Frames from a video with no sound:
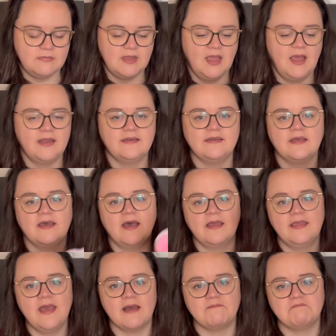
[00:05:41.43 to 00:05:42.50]
And
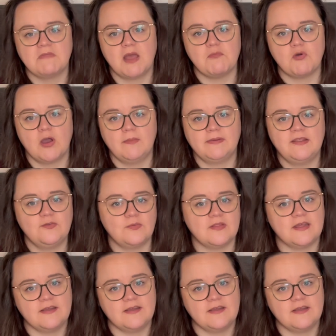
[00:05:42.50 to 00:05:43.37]
yeah, I'm quite pleased with it.